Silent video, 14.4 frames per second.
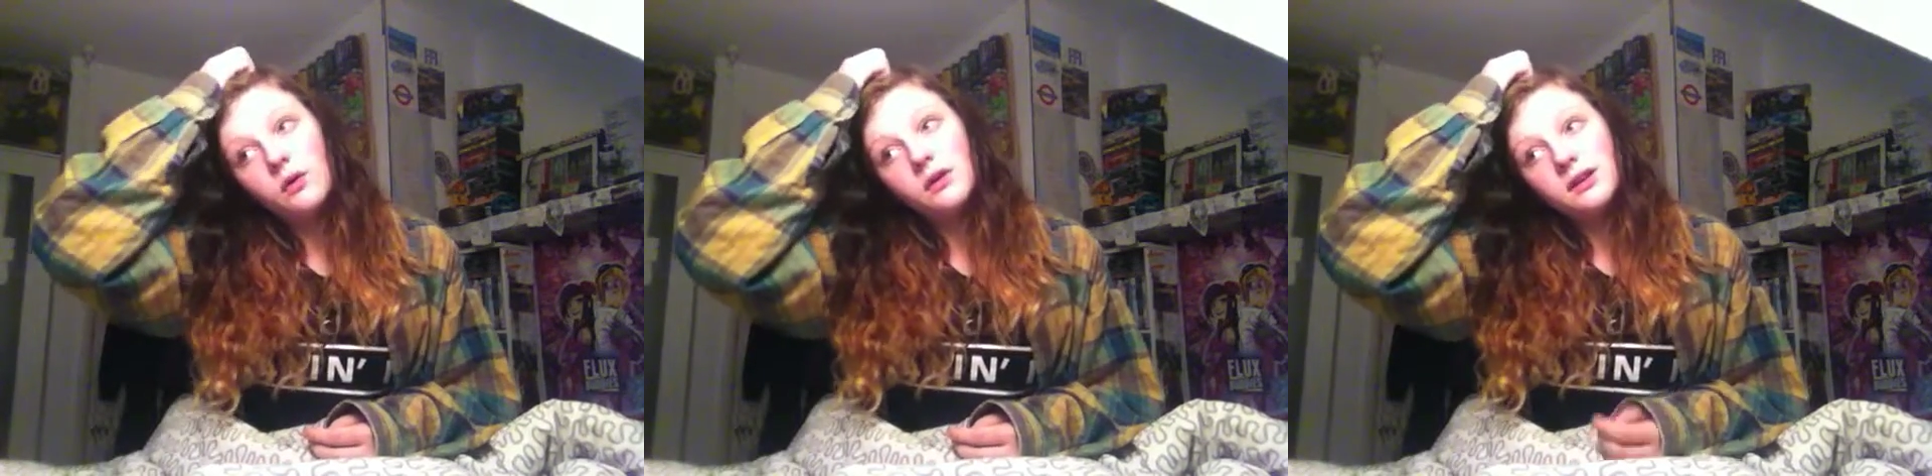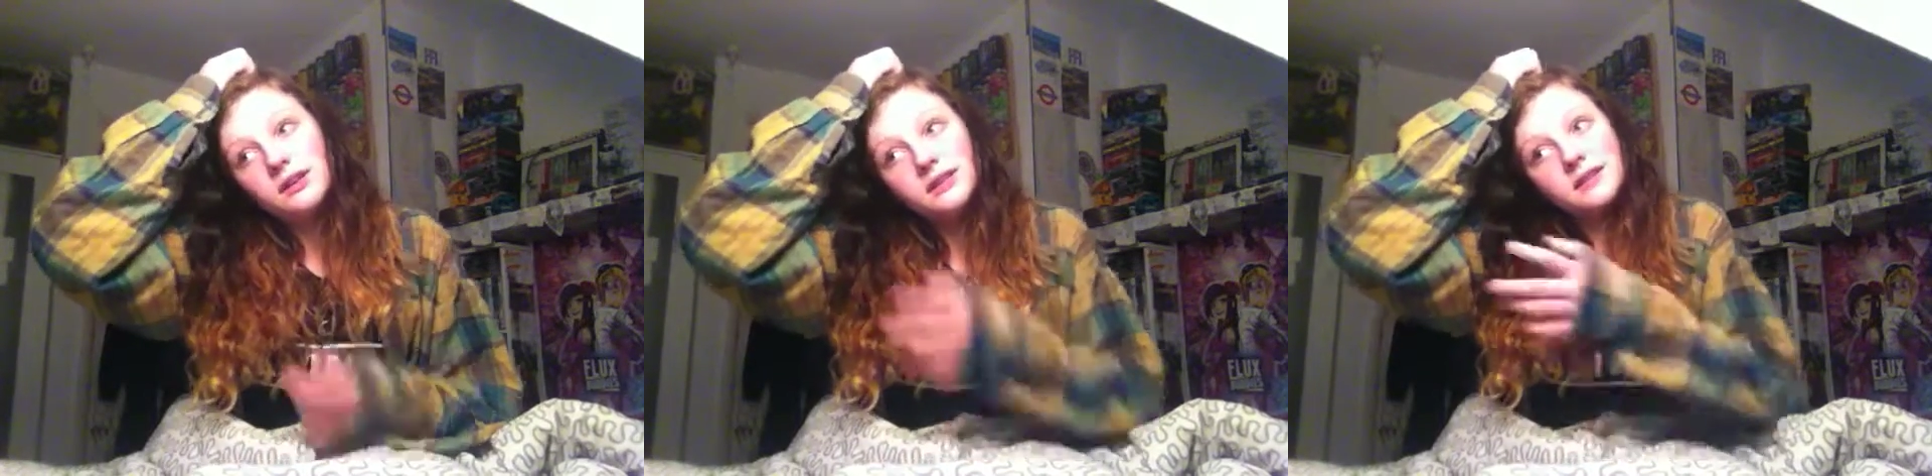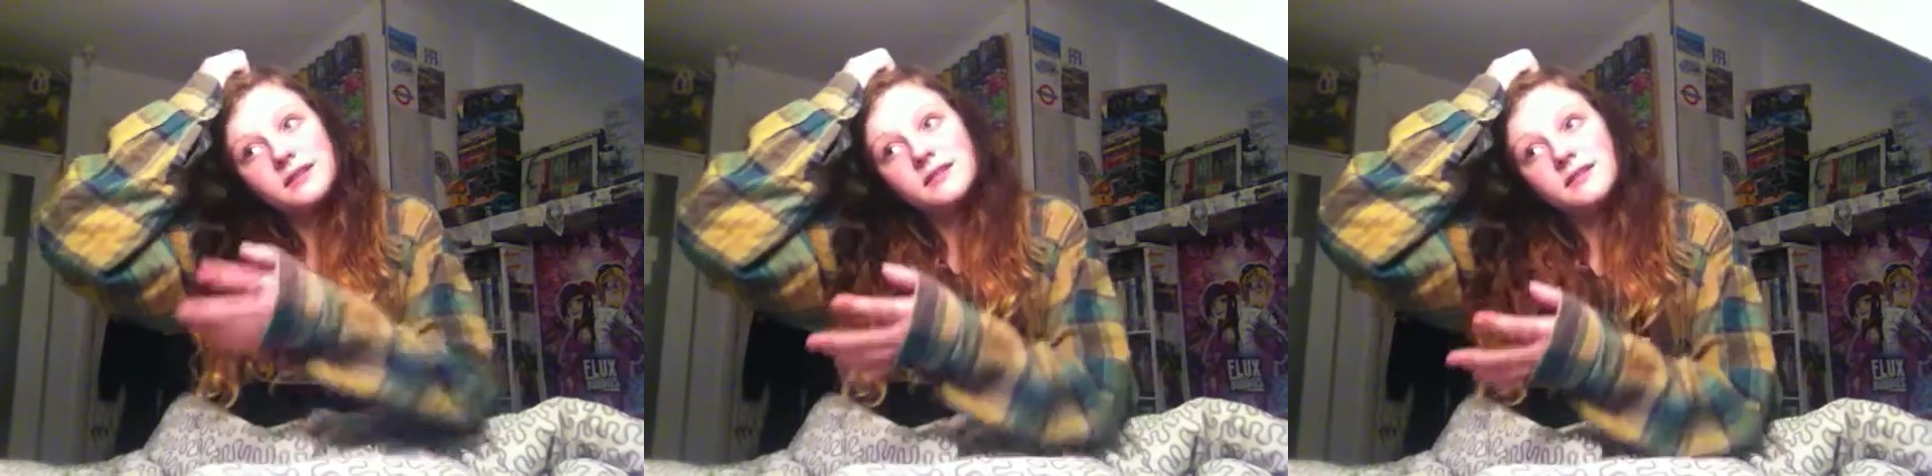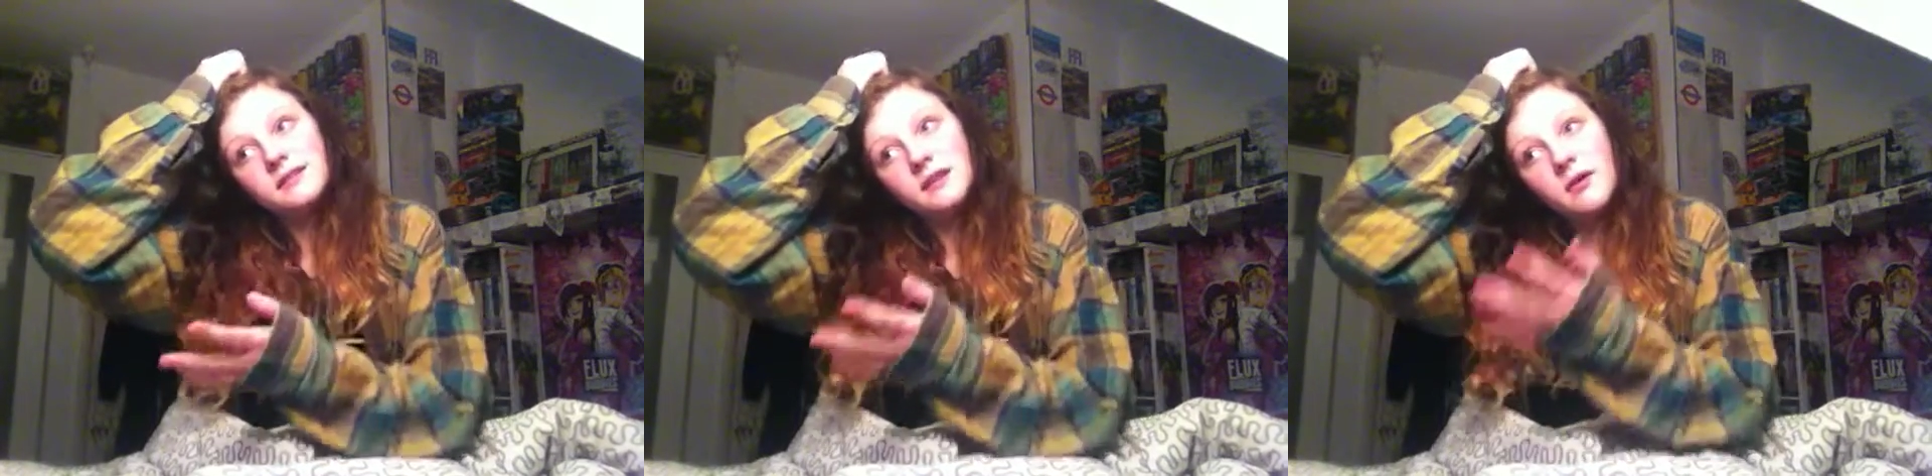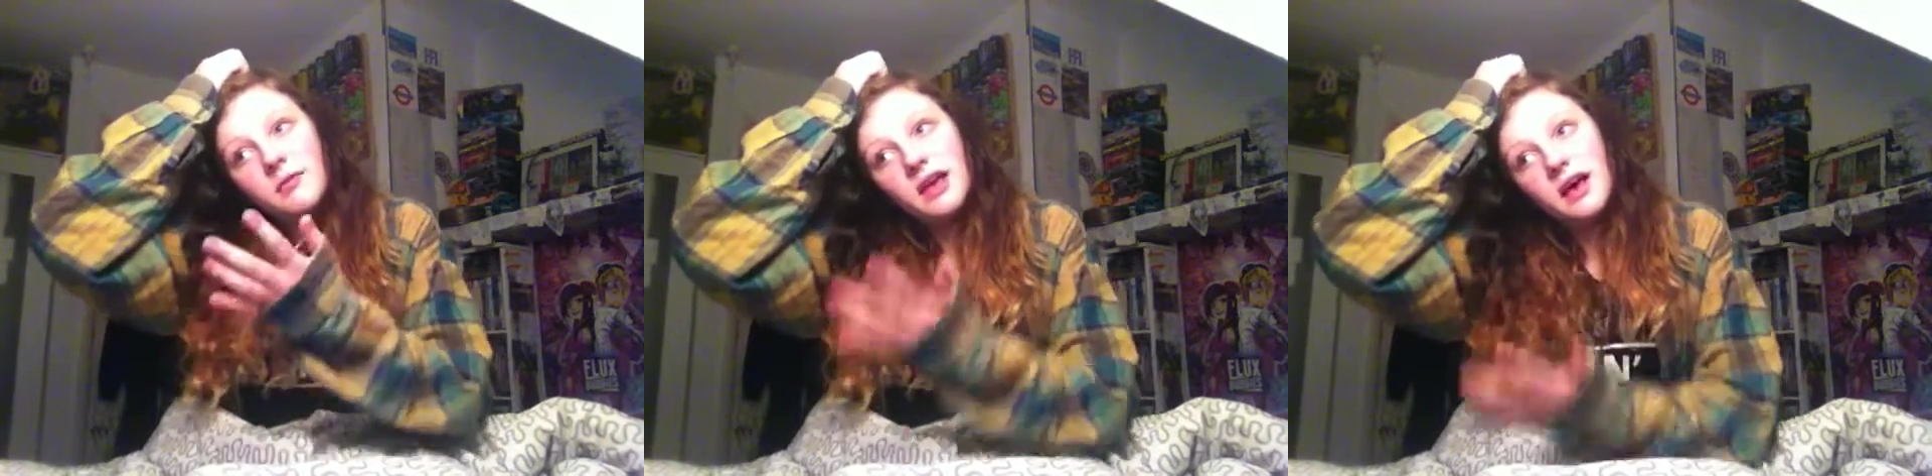all of
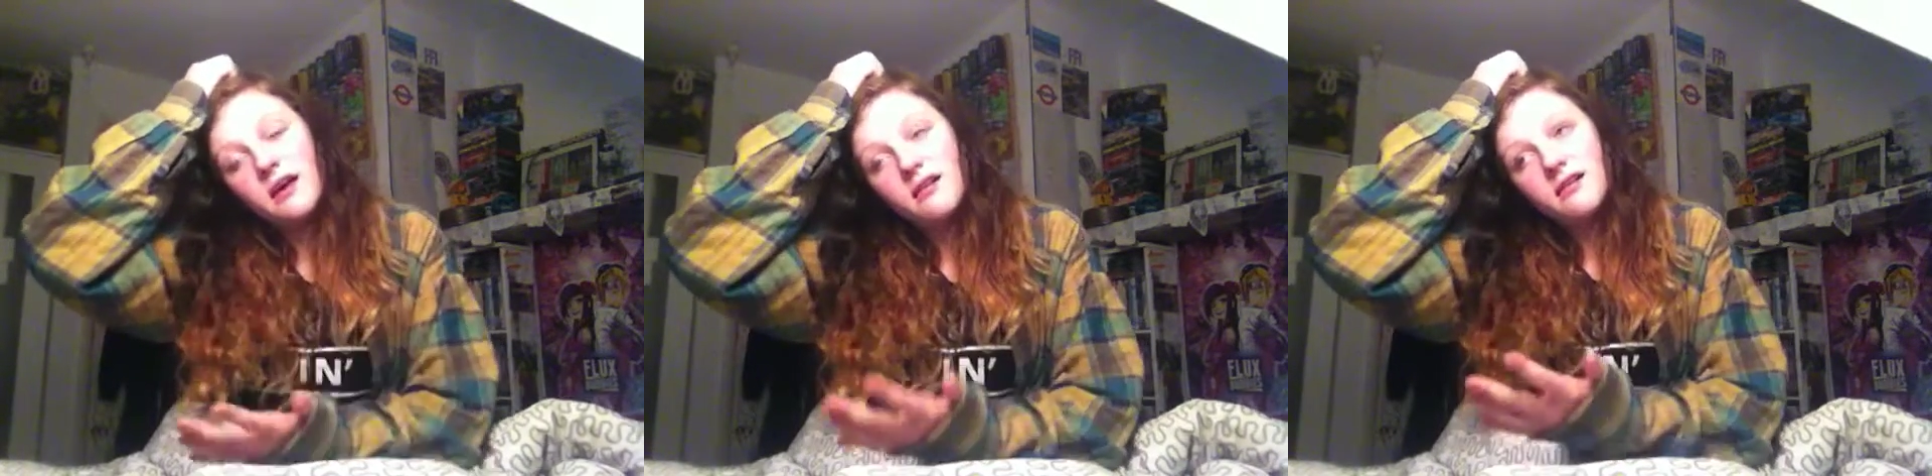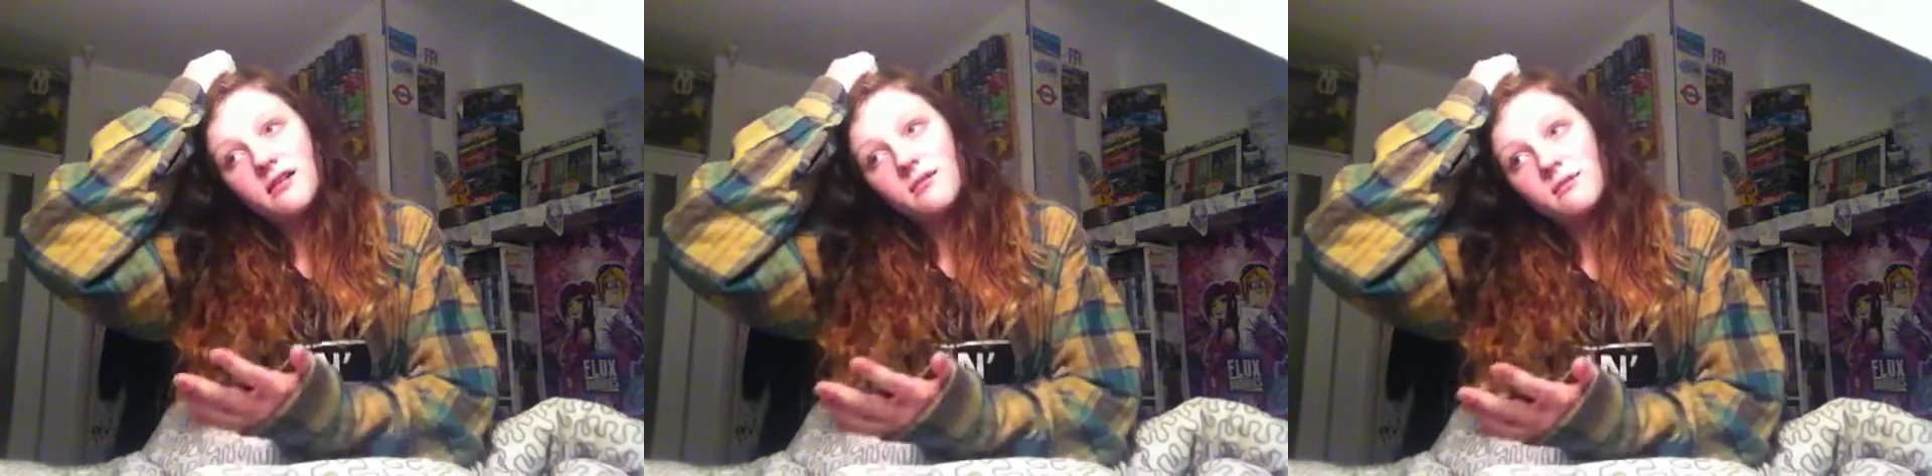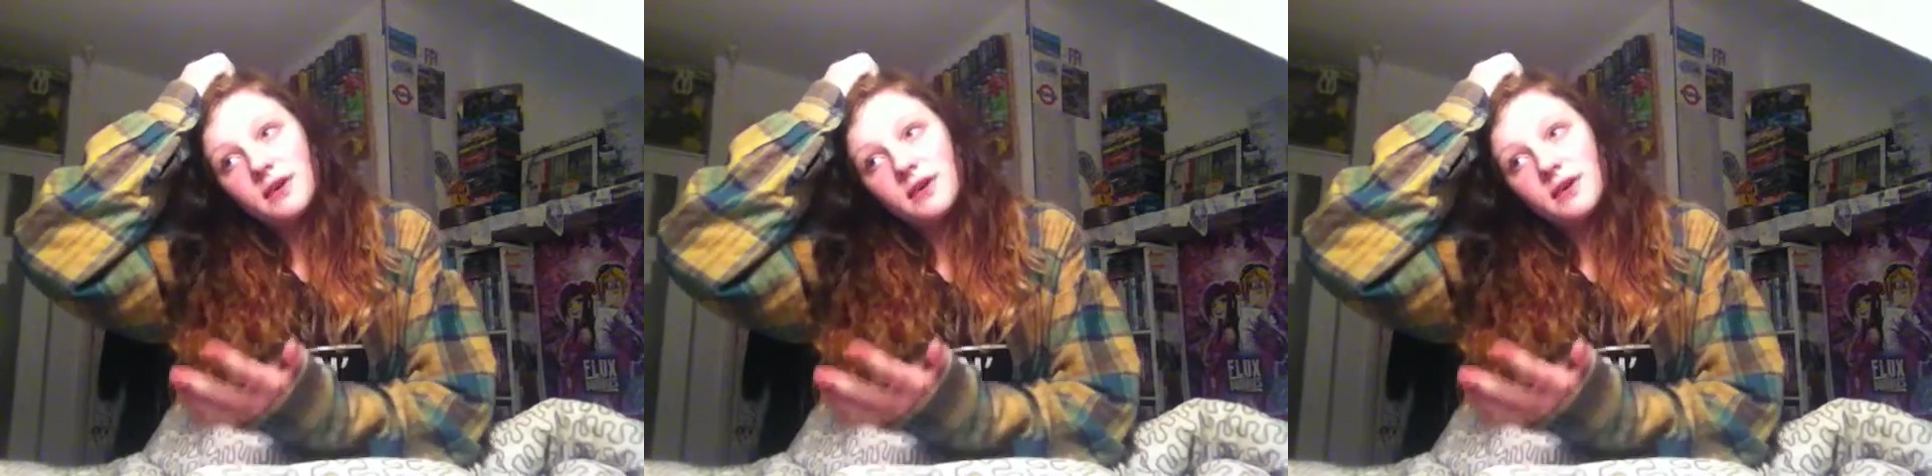this coming out